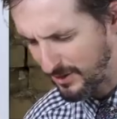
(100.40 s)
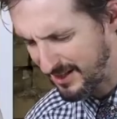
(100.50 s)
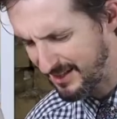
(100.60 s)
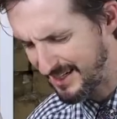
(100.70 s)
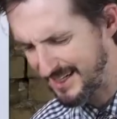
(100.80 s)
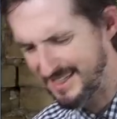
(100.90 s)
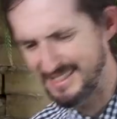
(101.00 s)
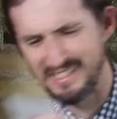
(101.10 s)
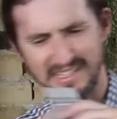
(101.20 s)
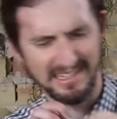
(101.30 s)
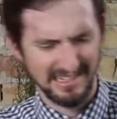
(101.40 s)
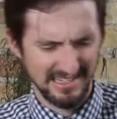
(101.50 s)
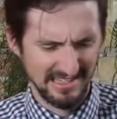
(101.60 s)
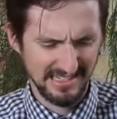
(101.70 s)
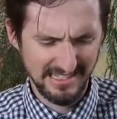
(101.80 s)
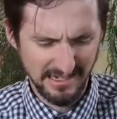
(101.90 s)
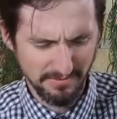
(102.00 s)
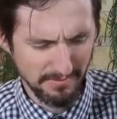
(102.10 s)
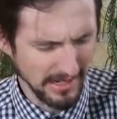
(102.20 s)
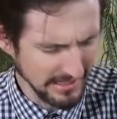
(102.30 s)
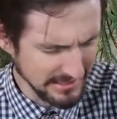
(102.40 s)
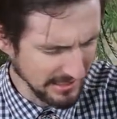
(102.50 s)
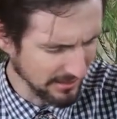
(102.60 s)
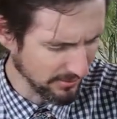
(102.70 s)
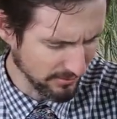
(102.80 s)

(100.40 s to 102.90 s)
well as this amazing